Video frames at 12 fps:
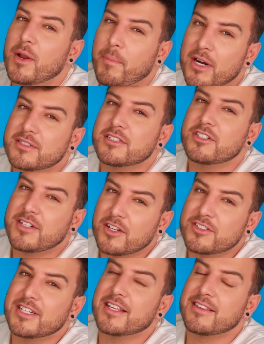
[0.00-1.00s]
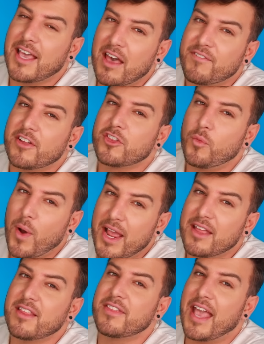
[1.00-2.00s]
a bartender tells you to get the F out the way
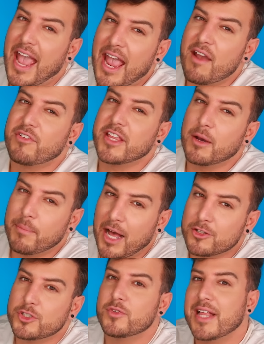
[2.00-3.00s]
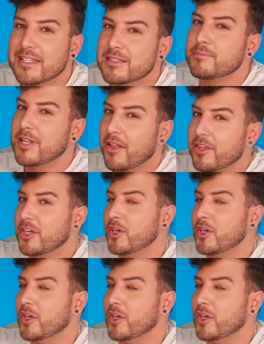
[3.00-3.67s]
and that they hate everything about you, that's them telling